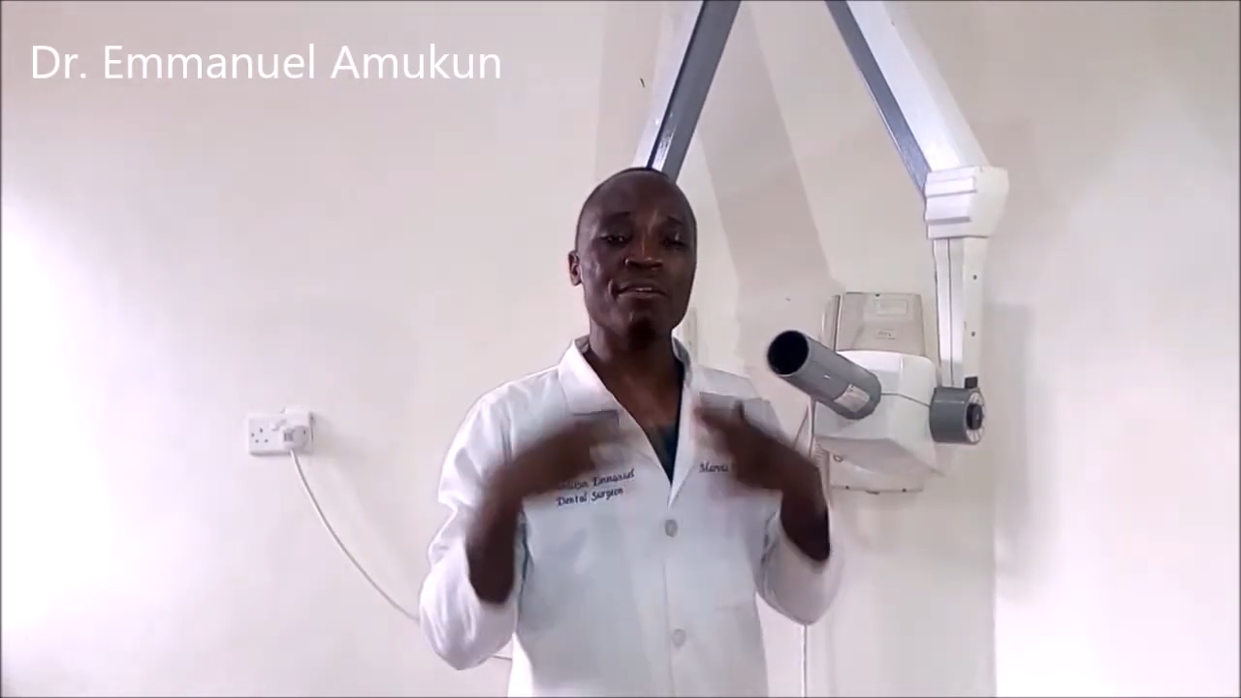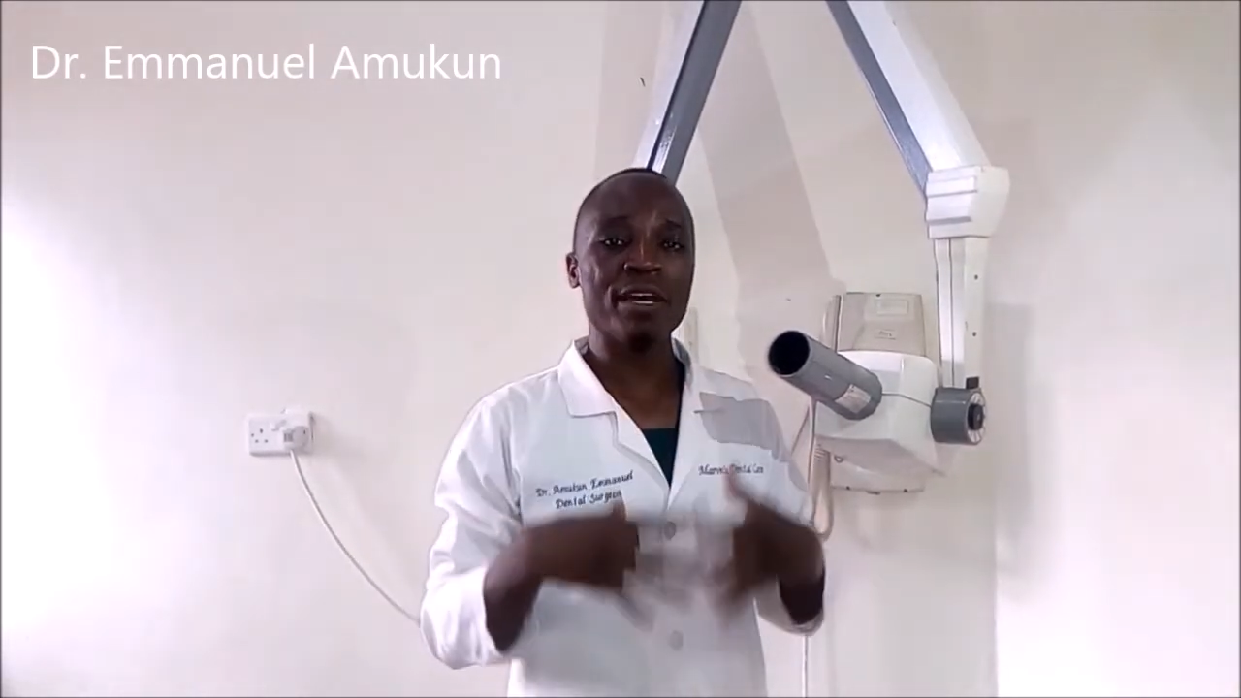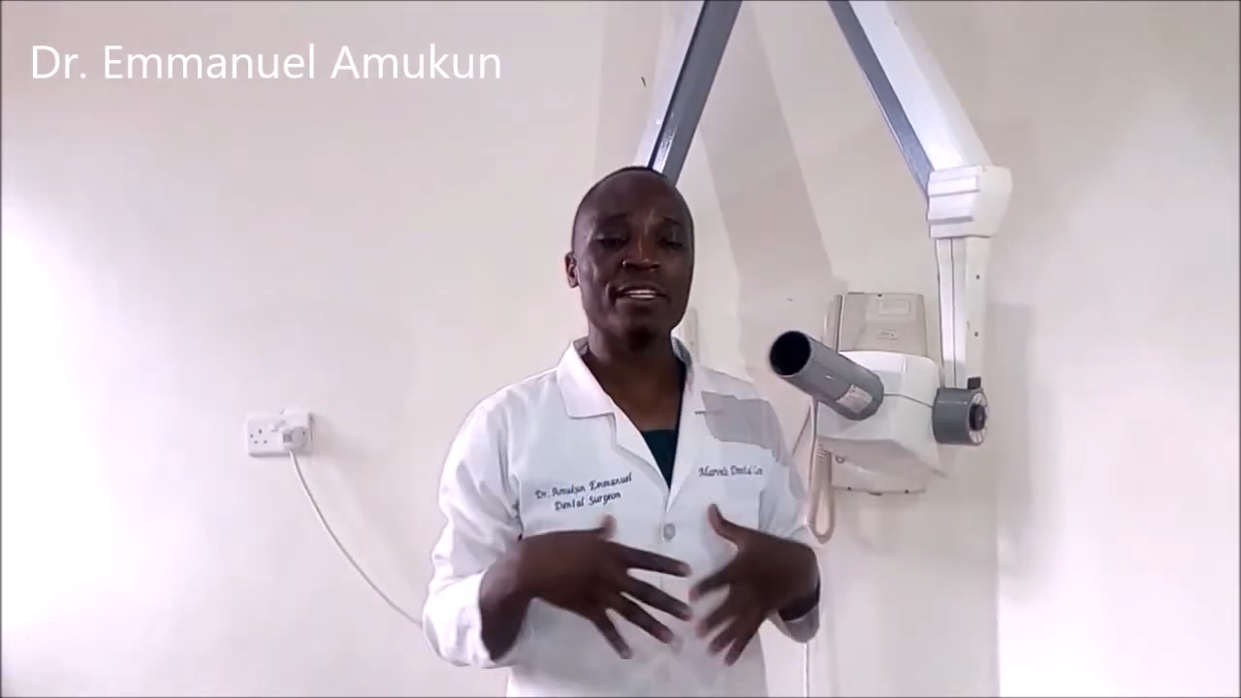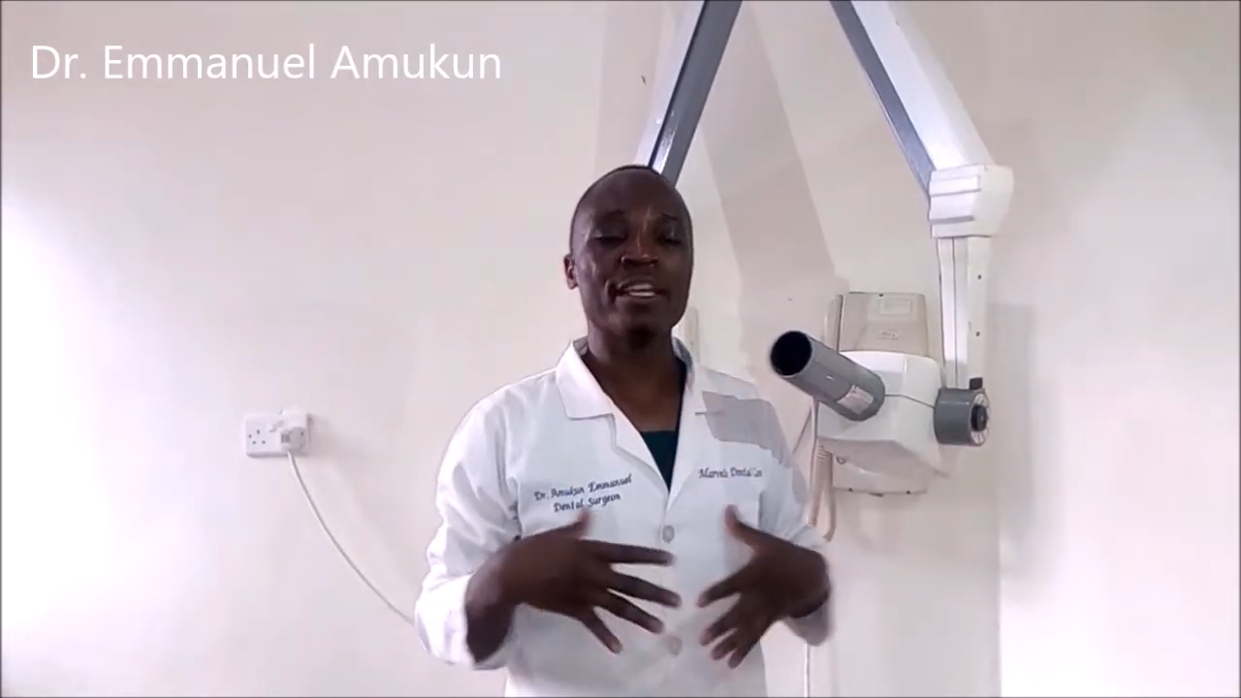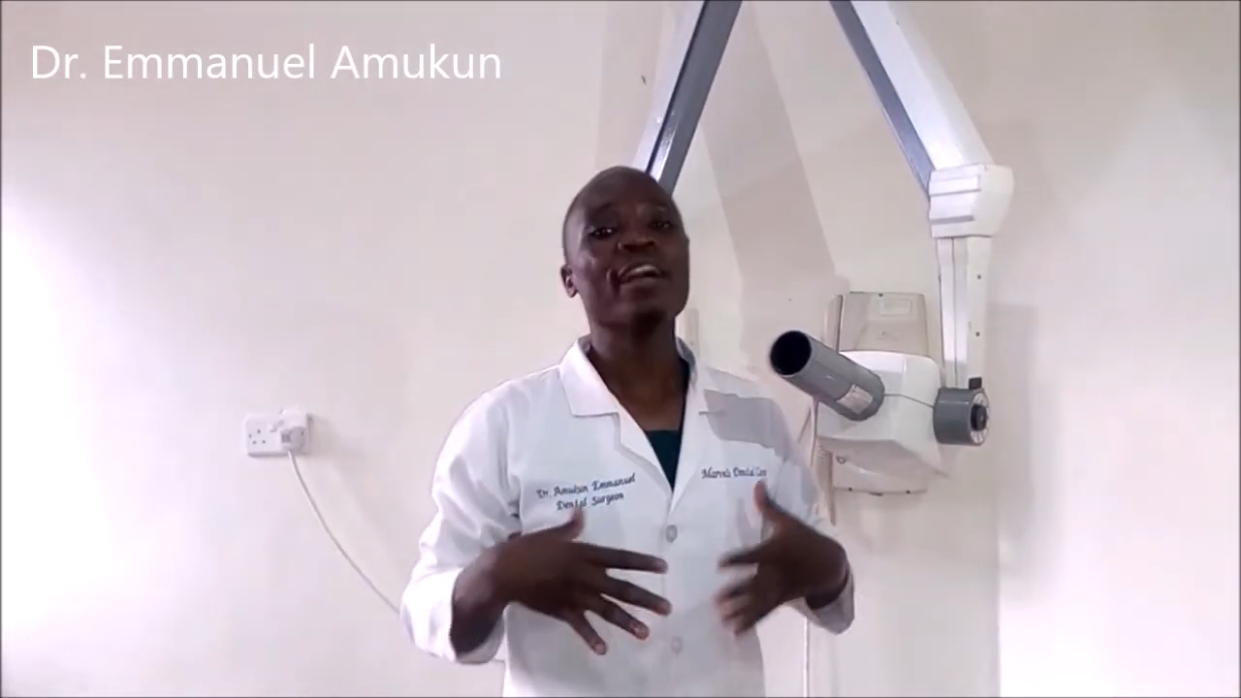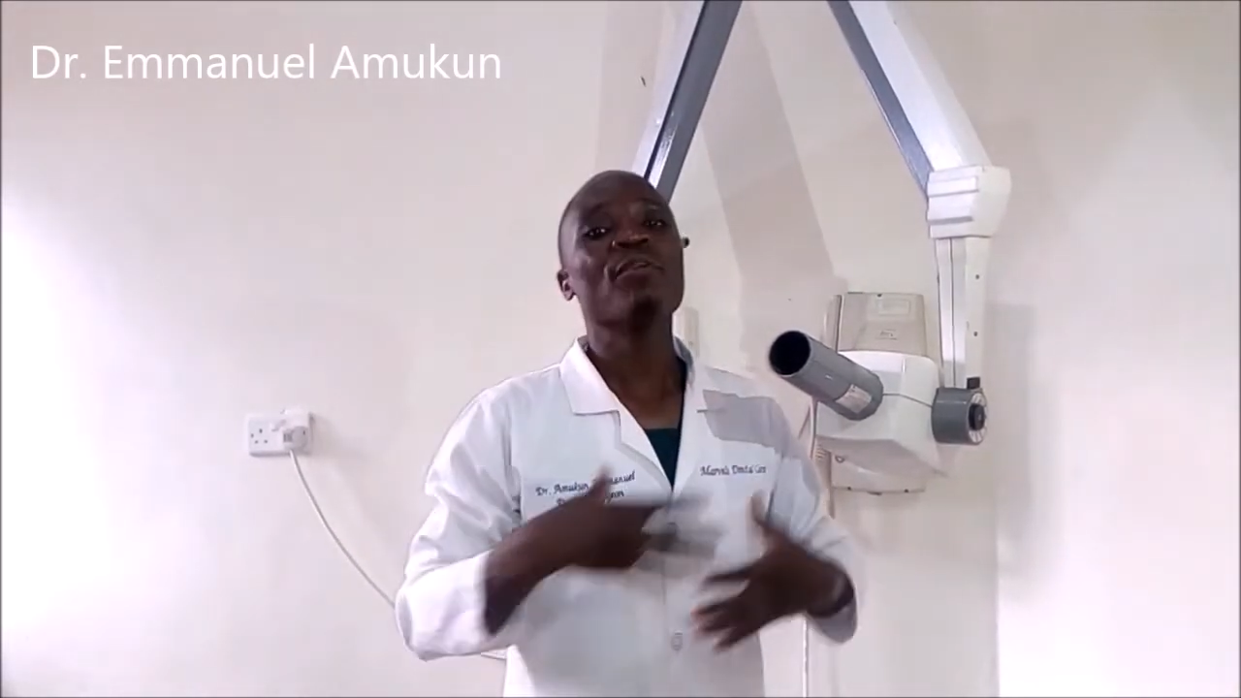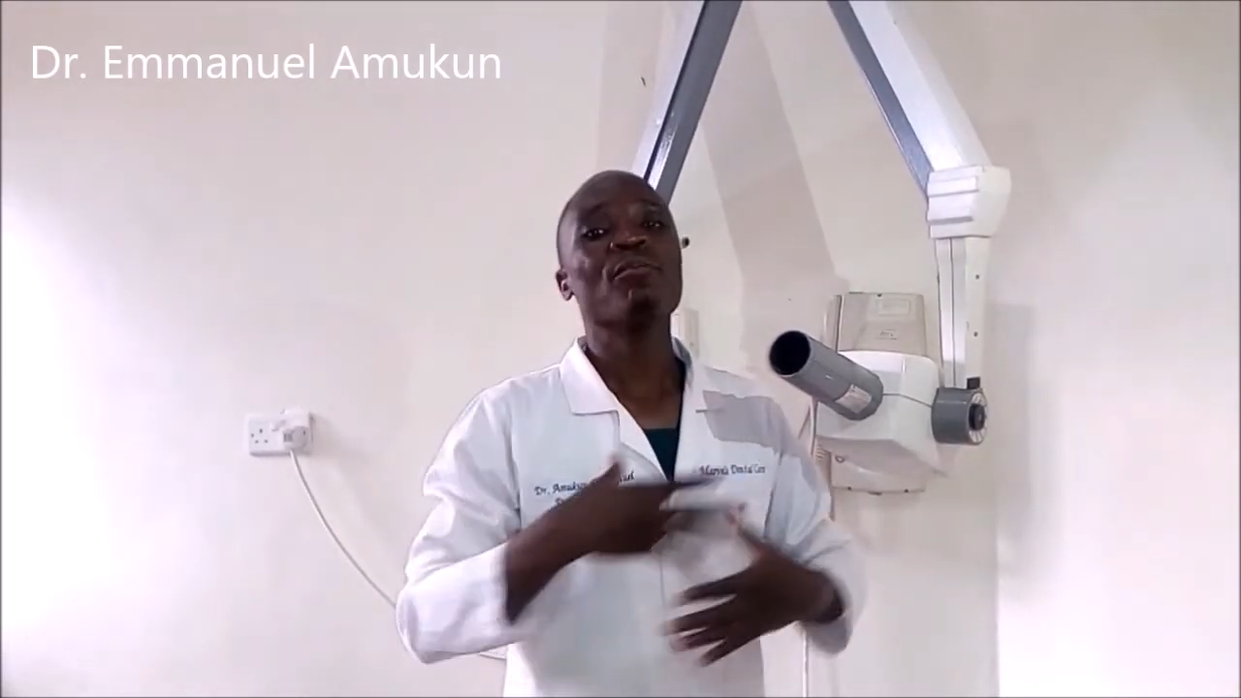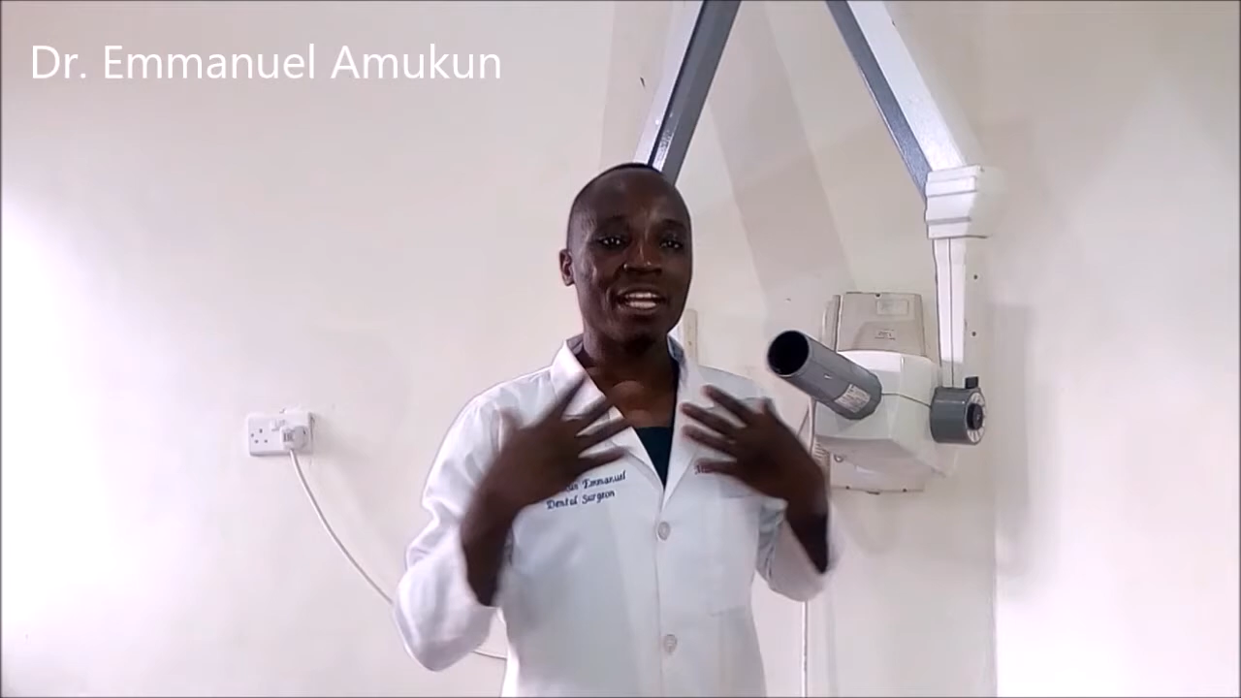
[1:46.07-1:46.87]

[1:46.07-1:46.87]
the mother,